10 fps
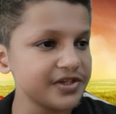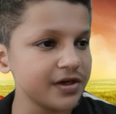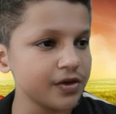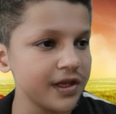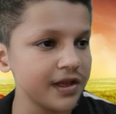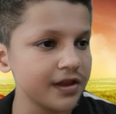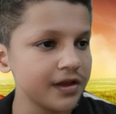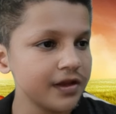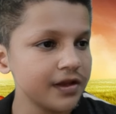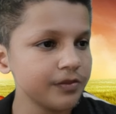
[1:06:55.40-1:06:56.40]
meeting
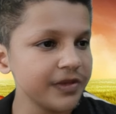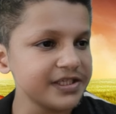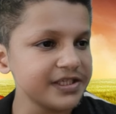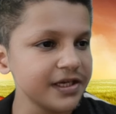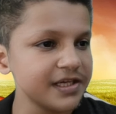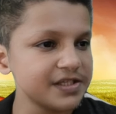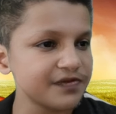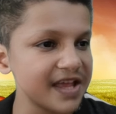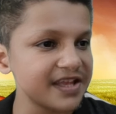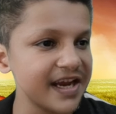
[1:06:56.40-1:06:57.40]
his father at
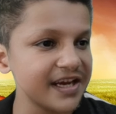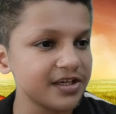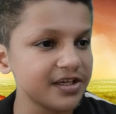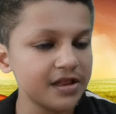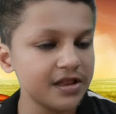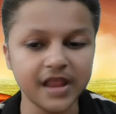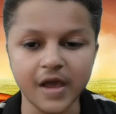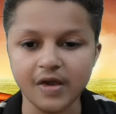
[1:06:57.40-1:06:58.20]
long last.